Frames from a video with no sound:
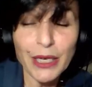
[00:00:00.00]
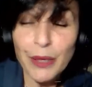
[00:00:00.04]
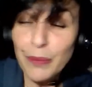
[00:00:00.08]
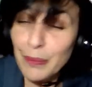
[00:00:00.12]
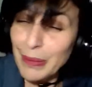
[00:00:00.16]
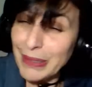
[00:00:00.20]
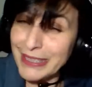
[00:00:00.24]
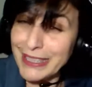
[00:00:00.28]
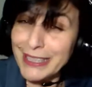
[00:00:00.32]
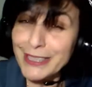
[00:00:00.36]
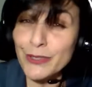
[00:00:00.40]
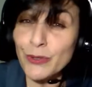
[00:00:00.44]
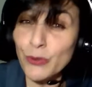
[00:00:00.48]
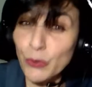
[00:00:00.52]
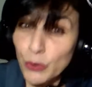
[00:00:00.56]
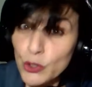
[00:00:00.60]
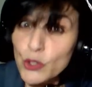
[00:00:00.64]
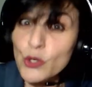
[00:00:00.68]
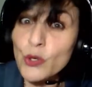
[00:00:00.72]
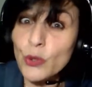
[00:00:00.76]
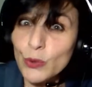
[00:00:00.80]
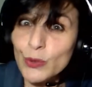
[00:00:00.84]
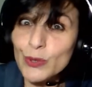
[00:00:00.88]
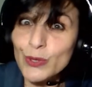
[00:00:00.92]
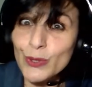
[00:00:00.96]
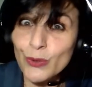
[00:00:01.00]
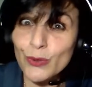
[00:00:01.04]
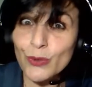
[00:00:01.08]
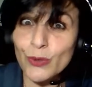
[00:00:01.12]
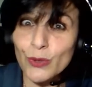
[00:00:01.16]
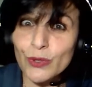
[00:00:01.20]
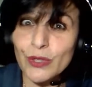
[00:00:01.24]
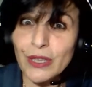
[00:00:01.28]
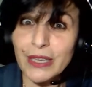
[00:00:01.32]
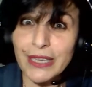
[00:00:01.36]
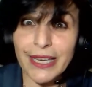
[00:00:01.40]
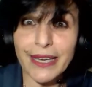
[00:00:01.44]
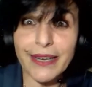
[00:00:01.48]
But as we choose
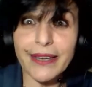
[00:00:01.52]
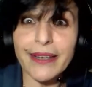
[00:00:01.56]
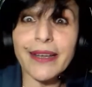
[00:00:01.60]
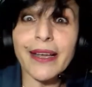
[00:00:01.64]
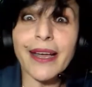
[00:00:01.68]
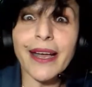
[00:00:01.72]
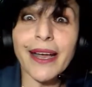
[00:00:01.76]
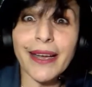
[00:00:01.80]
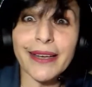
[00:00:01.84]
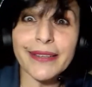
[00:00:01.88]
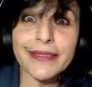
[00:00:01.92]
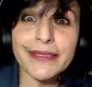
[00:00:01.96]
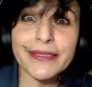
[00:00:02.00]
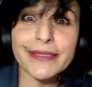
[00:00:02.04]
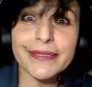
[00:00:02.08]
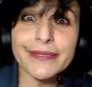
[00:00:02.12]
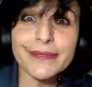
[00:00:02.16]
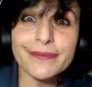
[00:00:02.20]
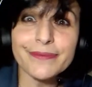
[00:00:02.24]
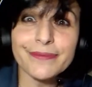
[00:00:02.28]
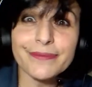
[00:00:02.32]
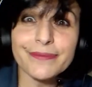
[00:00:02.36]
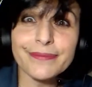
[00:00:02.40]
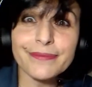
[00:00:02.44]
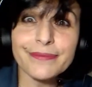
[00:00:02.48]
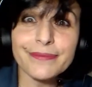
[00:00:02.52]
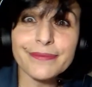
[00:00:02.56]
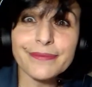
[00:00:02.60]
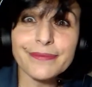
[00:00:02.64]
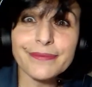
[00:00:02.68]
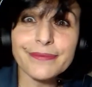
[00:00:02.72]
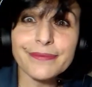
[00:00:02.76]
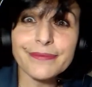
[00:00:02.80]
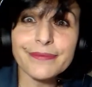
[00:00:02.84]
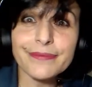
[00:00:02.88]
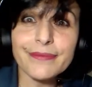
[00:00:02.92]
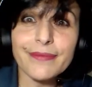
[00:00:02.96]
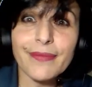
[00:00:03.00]
good, thank God,
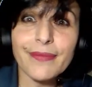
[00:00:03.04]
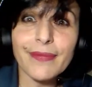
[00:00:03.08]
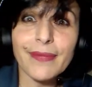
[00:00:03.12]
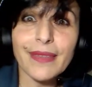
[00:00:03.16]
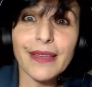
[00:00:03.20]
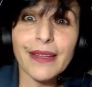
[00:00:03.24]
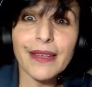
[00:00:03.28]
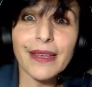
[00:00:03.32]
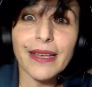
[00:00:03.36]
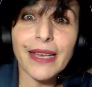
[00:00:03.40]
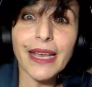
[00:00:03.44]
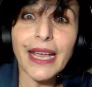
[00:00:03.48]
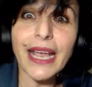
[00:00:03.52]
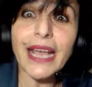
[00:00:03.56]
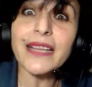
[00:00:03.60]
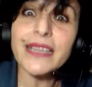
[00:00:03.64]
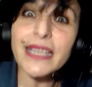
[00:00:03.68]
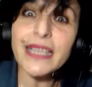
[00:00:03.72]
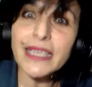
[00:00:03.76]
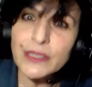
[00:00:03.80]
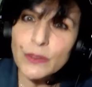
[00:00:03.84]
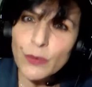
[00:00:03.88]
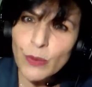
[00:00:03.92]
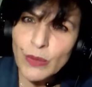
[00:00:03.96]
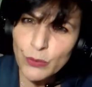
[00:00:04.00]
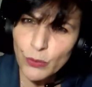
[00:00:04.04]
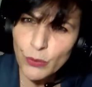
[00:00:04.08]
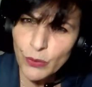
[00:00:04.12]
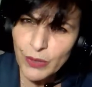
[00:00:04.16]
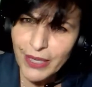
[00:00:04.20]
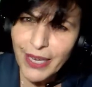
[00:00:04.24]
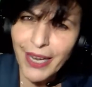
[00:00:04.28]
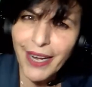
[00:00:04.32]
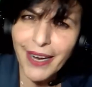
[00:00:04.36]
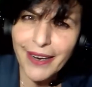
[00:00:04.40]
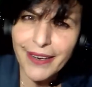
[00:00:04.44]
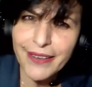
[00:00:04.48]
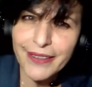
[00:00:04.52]
and that's what
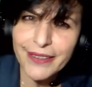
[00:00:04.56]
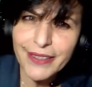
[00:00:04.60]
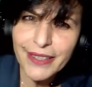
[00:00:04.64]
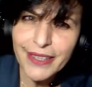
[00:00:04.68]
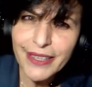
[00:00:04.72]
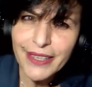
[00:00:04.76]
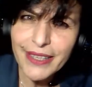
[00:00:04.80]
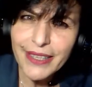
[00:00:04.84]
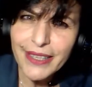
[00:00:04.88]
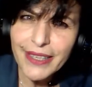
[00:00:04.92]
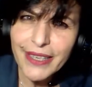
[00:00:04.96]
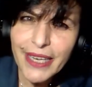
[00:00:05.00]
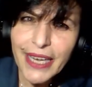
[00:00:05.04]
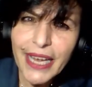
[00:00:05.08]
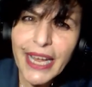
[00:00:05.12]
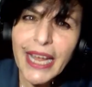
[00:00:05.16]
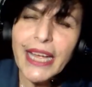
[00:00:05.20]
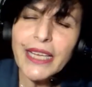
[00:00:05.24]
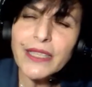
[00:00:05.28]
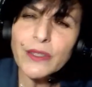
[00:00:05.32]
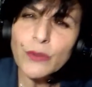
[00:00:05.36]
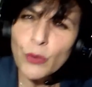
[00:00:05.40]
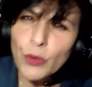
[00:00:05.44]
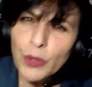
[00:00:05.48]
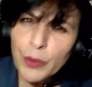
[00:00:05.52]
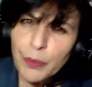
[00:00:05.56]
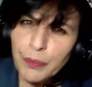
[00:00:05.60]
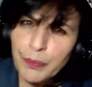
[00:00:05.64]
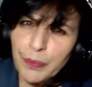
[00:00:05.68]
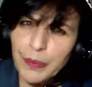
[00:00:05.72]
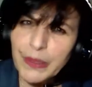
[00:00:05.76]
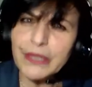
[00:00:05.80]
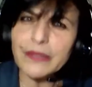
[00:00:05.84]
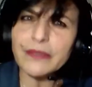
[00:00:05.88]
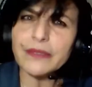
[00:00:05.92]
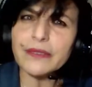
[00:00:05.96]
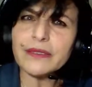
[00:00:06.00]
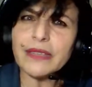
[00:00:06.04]
we are. And we
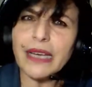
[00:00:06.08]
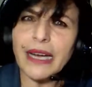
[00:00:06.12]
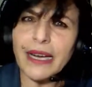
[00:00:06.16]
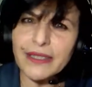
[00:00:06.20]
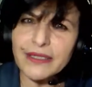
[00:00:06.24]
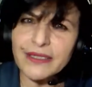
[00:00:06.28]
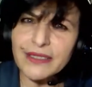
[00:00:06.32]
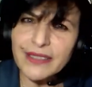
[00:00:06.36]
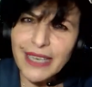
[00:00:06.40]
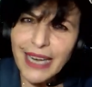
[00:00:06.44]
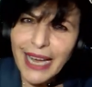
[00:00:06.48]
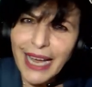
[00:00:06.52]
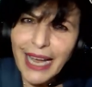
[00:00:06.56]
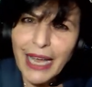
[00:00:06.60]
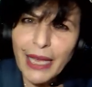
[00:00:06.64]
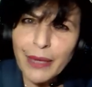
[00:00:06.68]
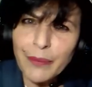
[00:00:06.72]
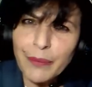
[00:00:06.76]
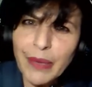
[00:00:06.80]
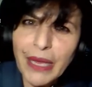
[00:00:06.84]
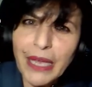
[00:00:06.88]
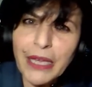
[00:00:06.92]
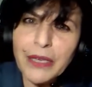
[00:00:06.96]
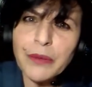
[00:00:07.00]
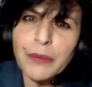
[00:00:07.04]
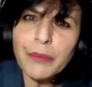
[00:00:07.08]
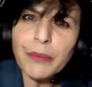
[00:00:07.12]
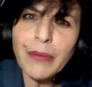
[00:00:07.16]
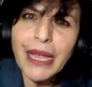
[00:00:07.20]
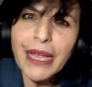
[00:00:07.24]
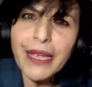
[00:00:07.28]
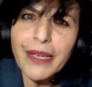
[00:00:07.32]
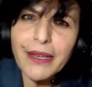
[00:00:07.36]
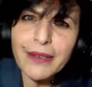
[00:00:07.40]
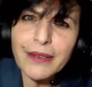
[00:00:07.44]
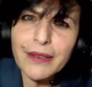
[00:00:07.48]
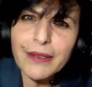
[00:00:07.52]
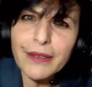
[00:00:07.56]
build our tribe and
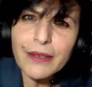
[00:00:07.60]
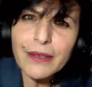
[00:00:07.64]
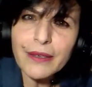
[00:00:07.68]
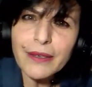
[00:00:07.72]
make